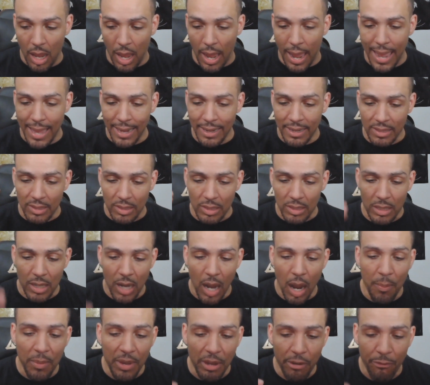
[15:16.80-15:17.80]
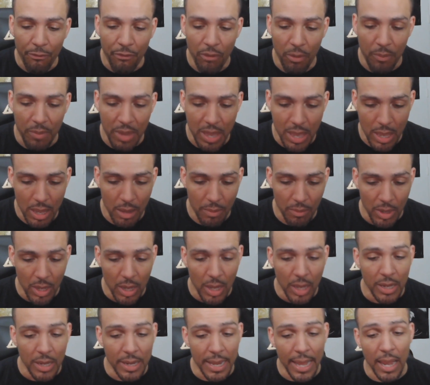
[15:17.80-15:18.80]
and it's coming from him.
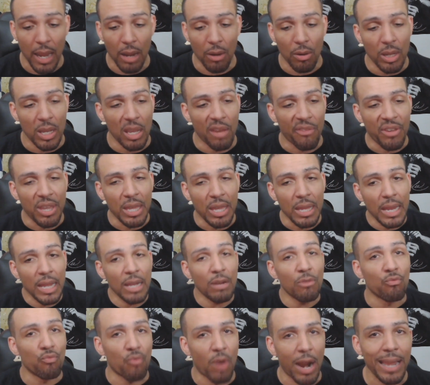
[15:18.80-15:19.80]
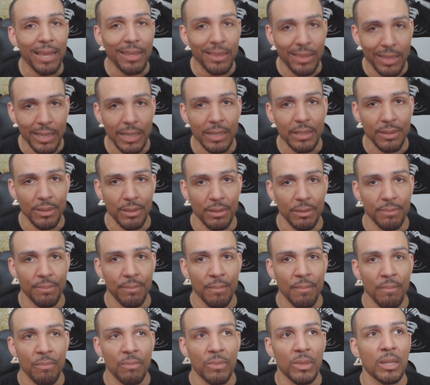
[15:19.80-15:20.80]
Now, if he didn't write this
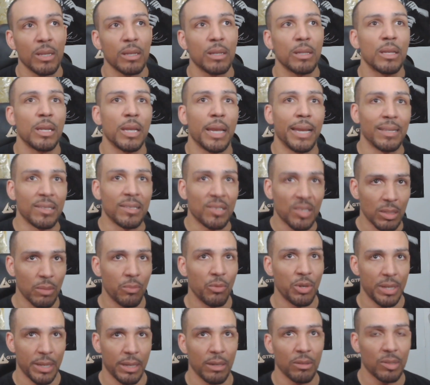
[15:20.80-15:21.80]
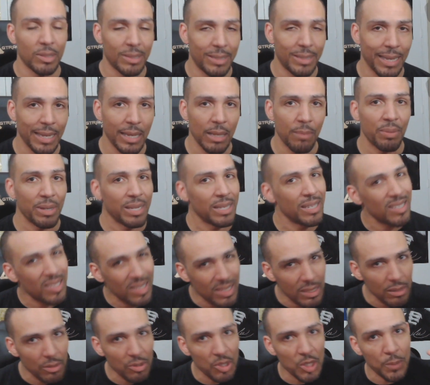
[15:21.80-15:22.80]
and someone else did, but he
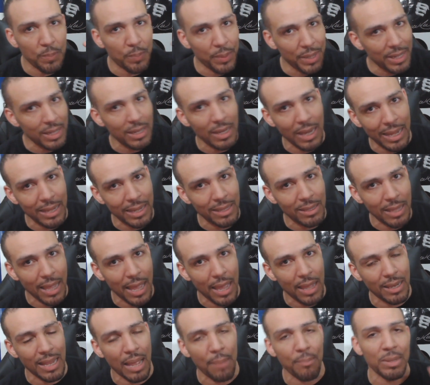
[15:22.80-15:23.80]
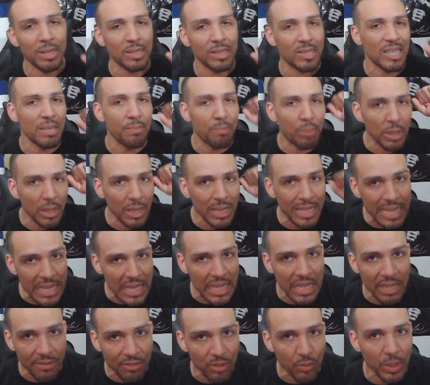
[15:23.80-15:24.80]
still spit it like that, that means he
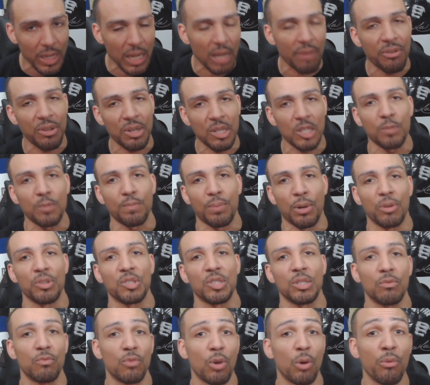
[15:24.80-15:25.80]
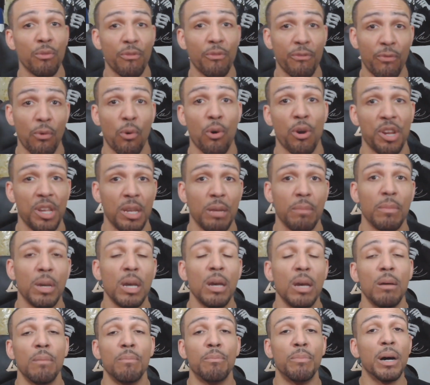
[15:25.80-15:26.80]
believes whatever this person wrote for him.
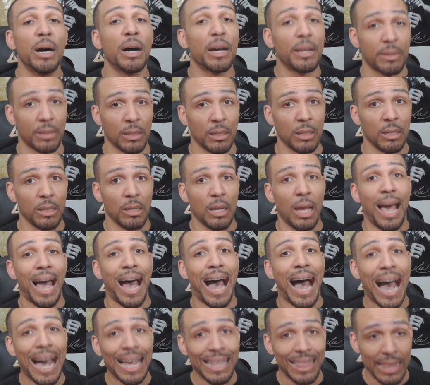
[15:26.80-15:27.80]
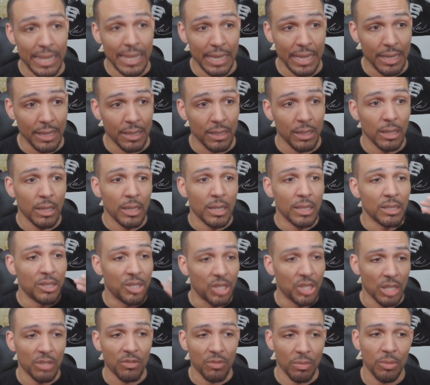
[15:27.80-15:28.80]
But I think
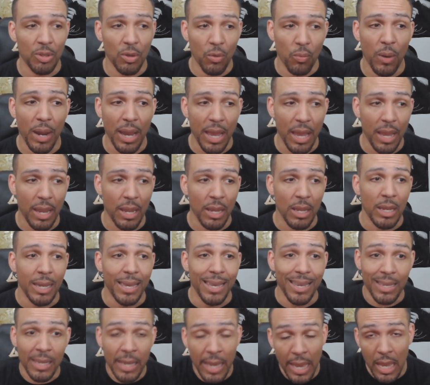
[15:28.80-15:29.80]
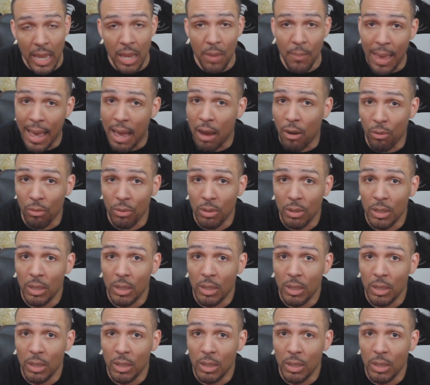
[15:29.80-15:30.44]
just from the way it came out,